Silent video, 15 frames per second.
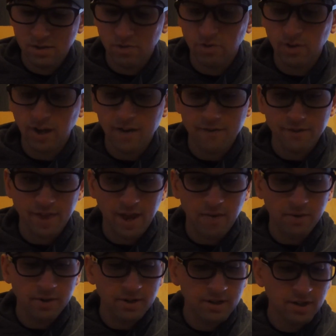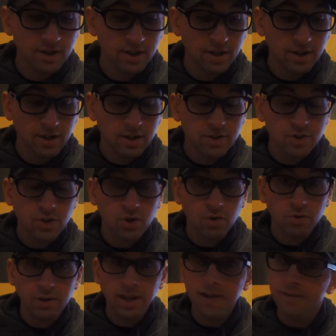lookout for that one.
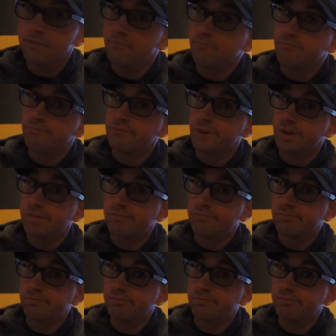So yeah, so